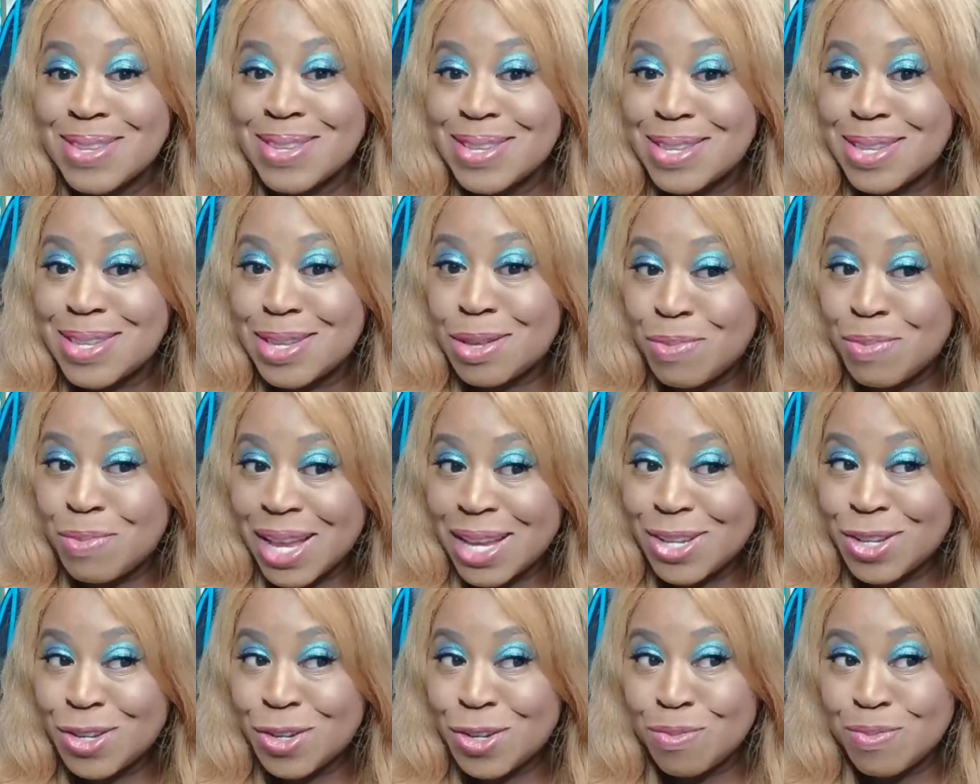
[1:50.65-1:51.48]

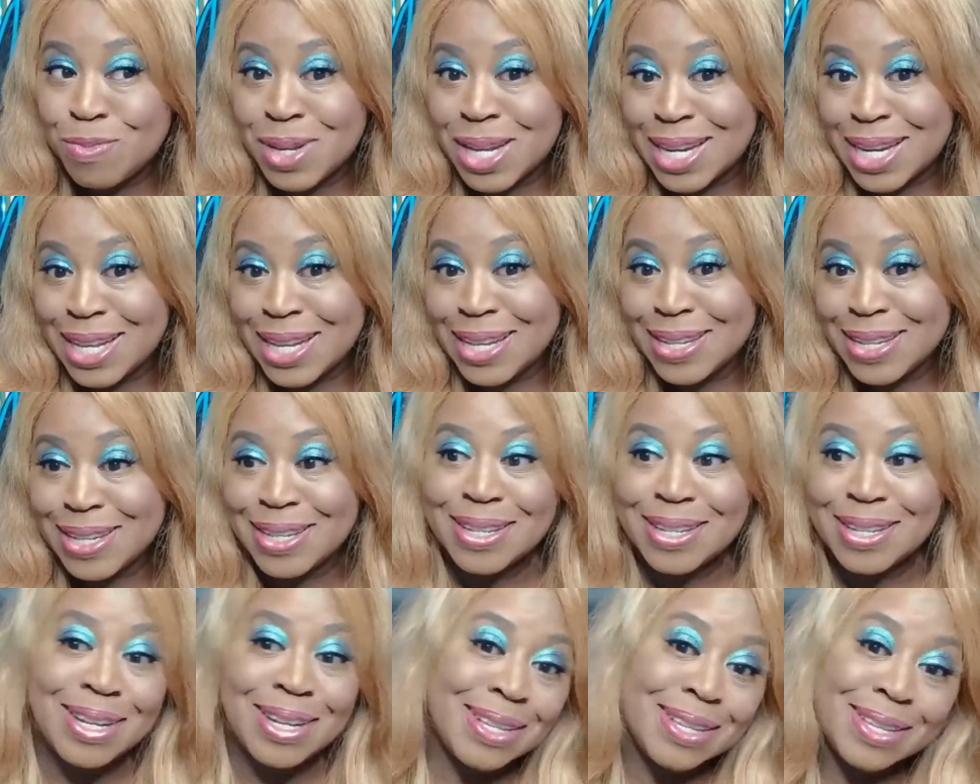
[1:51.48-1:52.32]
spend your money
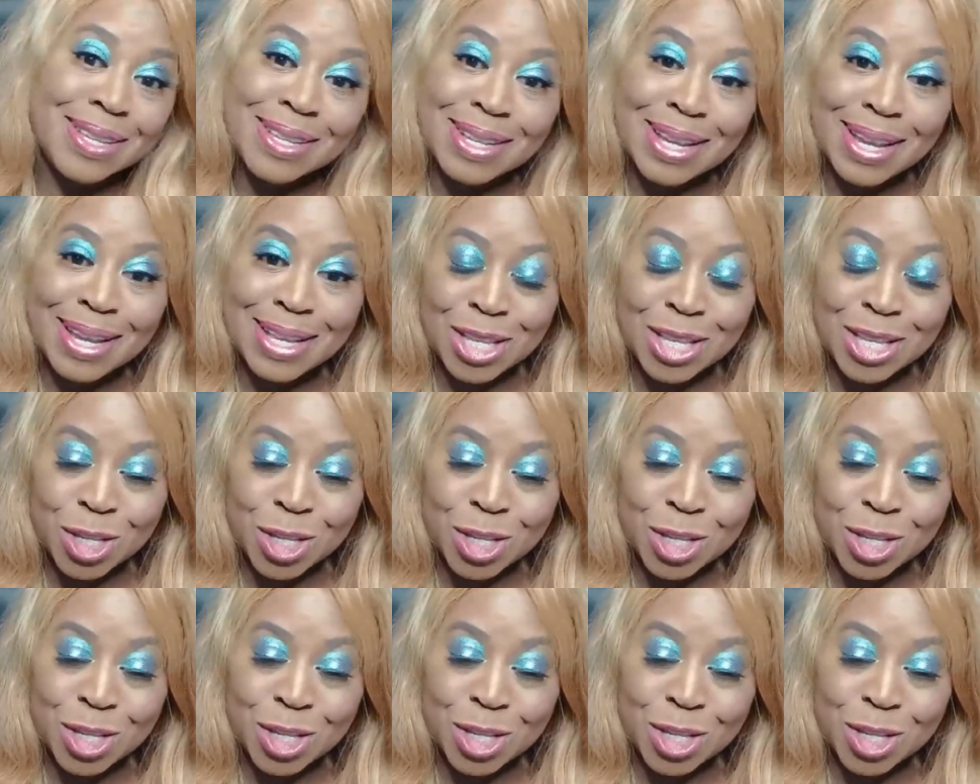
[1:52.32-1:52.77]
on seeing